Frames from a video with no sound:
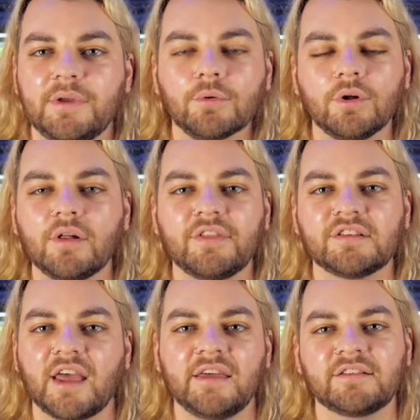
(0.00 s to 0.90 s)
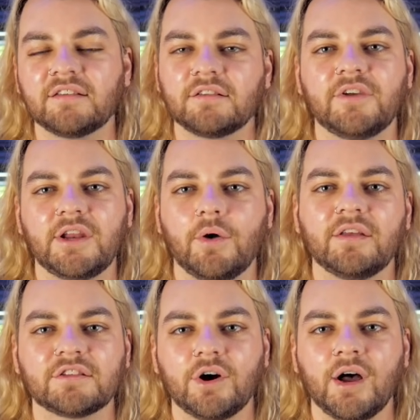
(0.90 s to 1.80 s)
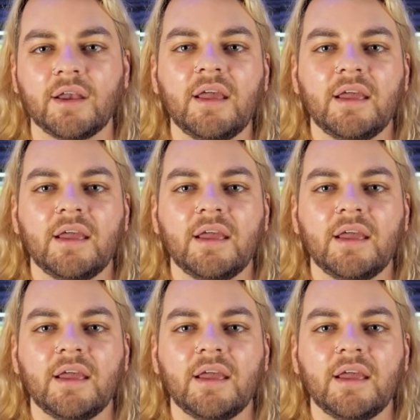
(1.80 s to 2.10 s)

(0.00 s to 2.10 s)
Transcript: B-roll of this case as the video has gone.